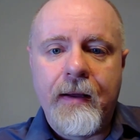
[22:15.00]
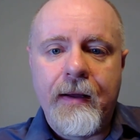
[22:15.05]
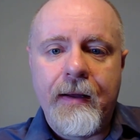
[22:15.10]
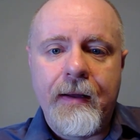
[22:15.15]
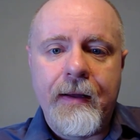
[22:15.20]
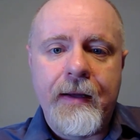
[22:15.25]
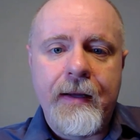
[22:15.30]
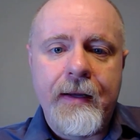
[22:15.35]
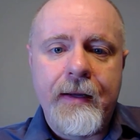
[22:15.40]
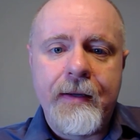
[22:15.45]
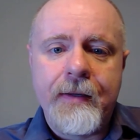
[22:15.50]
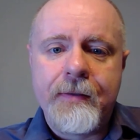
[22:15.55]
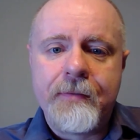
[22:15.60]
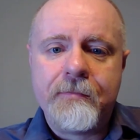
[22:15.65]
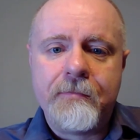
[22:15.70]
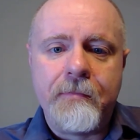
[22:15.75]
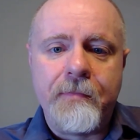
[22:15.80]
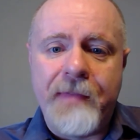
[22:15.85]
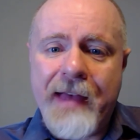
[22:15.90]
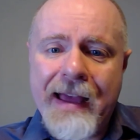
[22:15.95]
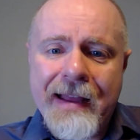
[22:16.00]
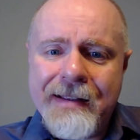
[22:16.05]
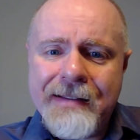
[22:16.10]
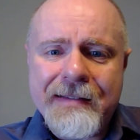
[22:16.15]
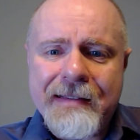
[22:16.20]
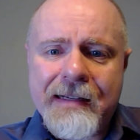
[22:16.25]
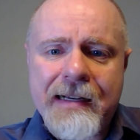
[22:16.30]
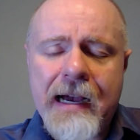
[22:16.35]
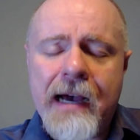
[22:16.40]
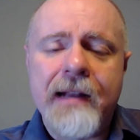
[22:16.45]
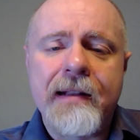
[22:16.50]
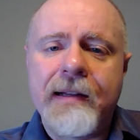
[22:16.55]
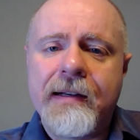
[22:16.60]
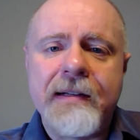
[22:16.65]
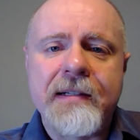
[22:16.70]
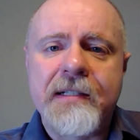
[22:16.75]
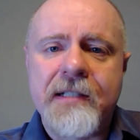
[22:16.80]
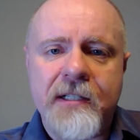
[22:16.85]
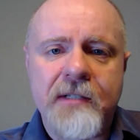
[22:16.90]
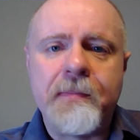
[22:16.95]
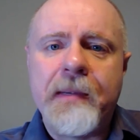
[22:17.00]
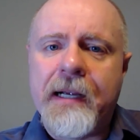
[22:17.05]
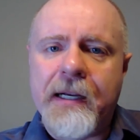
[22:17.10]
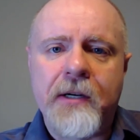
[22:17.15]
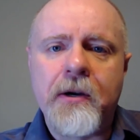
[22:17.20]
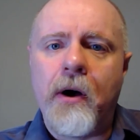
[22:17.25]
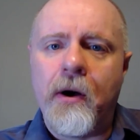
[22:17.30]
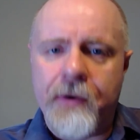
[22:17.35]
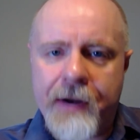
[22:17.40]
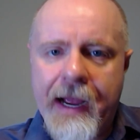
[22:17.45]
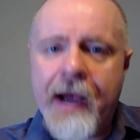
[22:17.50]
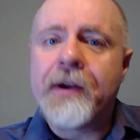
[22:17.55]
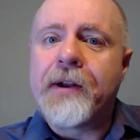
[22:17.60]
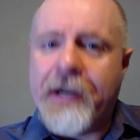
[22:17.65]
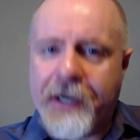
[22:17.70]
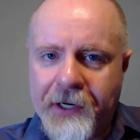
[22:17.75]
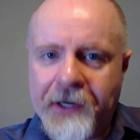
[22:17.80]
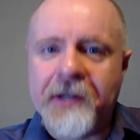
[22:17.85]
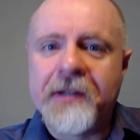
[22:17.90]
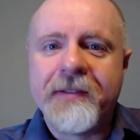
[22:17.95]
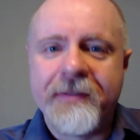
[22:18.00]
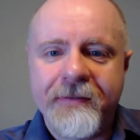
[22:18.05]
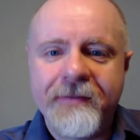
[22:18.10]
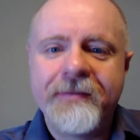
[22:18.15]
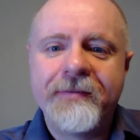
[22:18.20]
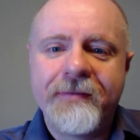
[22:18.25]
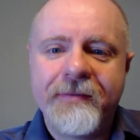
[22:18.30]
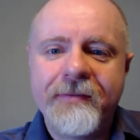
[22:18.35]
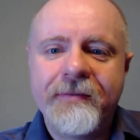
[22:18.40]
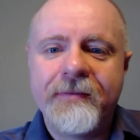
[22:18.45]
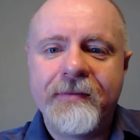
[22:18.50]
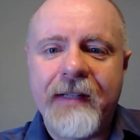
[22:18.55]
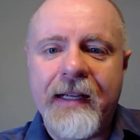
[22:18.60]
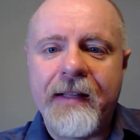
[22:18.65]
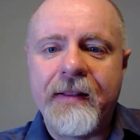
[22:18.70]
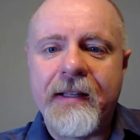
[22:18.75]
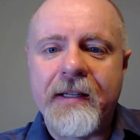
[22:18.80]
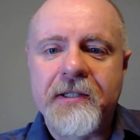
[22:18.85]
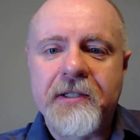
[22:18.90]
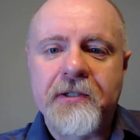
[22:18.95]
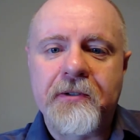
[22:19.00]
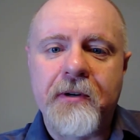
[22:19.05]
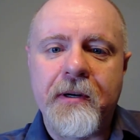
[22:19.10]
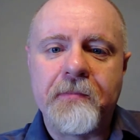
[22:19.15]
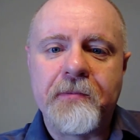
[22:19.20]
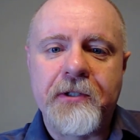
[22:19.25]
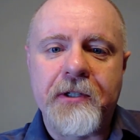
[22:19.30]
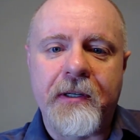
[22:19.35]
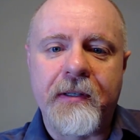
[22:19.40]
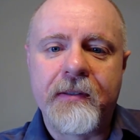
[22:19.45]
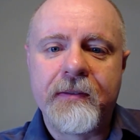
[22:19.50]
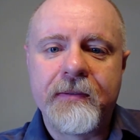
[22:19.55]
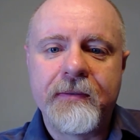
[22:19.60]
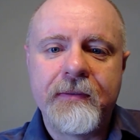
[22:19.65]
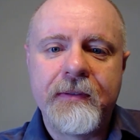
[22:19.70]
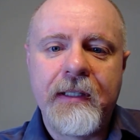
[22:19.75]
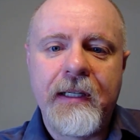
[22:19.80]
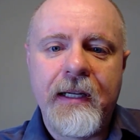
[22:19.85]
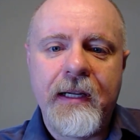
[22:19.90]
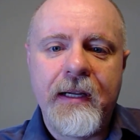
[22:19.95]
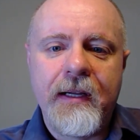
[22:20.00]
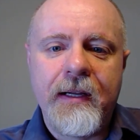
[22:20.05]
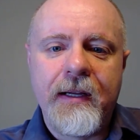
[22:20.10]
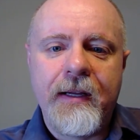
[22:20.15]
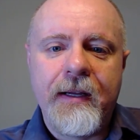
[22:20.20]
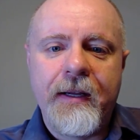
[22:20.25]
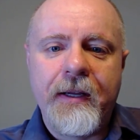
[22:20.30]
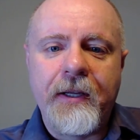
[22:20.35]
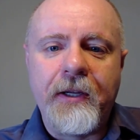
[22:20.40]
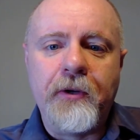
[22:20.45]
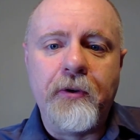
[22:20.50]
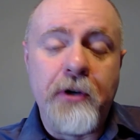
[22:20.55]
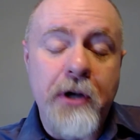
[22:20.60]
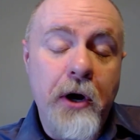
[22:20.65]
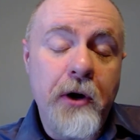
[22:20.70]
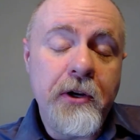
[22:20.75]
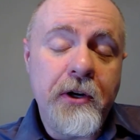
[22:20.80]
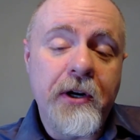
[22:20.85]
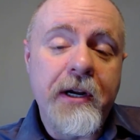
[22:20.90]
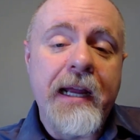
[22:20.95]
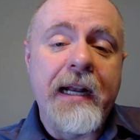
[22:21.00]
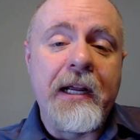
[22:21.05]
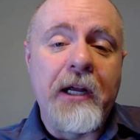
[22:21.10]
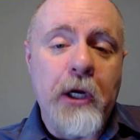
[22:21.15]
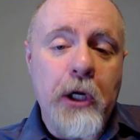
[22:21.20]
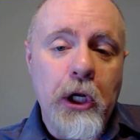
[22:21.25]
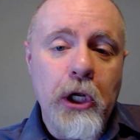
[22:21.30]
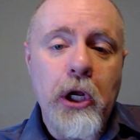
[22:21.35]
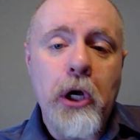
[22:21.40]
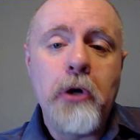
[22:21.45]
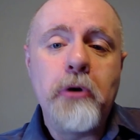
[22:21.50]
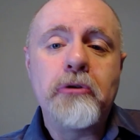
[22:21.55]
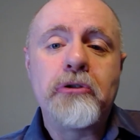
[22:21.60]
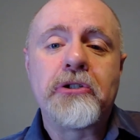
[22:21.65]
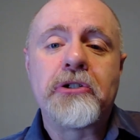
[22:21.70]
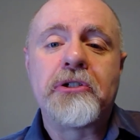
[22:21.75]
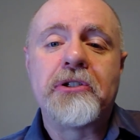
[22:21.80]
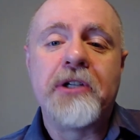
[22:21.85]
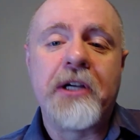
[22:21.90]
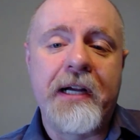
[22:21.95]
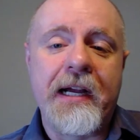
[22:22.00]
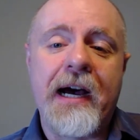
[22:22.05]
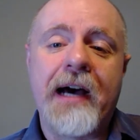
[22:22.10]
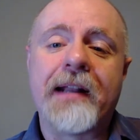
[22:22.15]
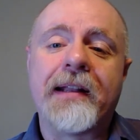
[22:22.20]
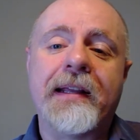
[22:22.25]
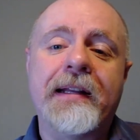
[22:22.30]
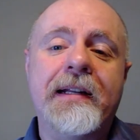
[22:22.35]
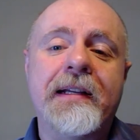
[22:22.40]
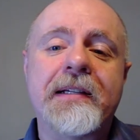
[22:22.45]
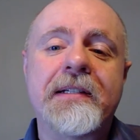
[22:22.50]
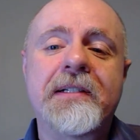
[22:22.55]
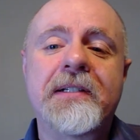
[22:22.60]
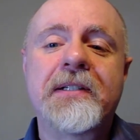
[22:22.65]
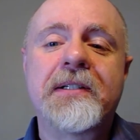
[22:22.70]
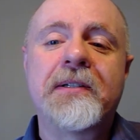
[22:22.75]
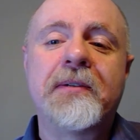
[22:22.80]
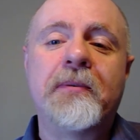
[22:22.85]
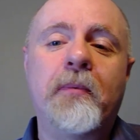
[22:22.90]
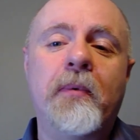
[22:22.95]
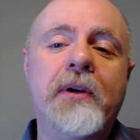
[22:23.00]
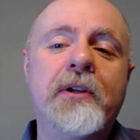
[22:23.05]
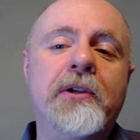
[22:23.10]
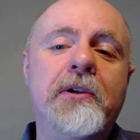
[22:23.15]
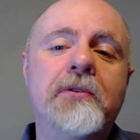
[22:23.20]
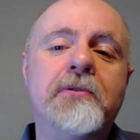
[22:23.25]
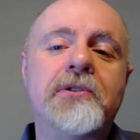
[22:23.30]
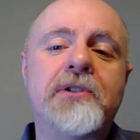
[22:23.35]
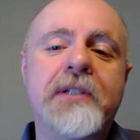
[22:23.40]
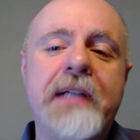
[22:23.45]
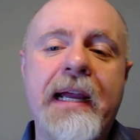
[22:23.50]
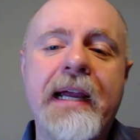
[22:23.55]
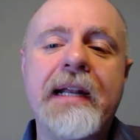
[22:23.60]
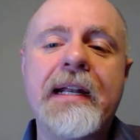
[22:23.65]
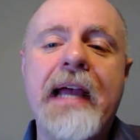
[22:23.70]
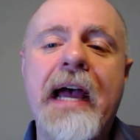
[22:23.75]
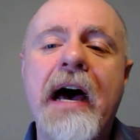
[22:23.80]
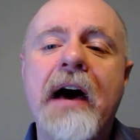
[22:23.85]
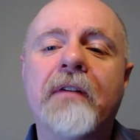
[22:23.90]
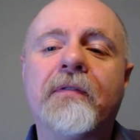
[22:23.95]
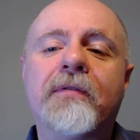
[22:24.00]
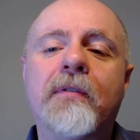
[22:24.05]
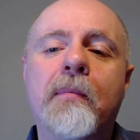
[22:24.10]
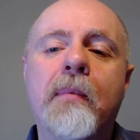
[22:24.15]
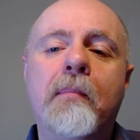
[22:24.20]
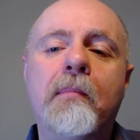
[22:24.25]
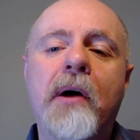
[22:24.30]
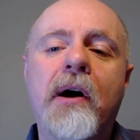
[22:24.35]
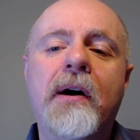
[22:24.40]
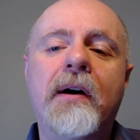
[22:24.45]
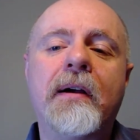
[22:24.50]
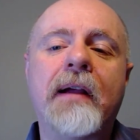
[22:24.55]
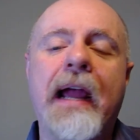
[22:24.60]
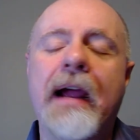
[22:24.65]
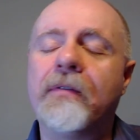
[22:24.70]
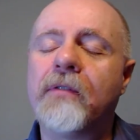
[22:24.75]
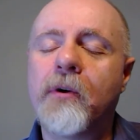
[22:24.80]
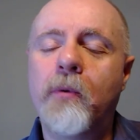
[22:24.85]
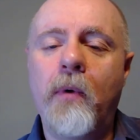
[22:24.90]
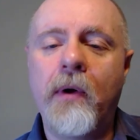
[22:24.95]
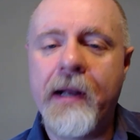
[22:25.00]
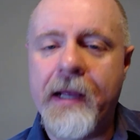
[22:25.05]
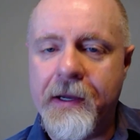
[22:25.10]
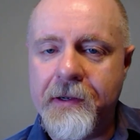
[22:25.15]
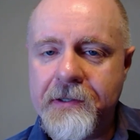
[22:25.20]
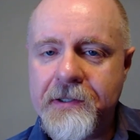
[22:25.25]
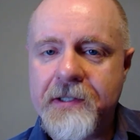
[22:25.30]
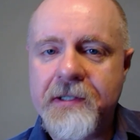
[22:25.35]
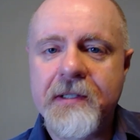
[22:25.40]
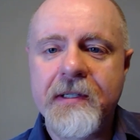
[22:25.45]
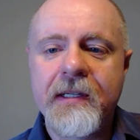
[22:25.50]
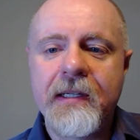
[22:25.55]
Uh, that is the godliness that's being called out here in this scripture. You know you're getting close to godliness when you stand out from among everyone else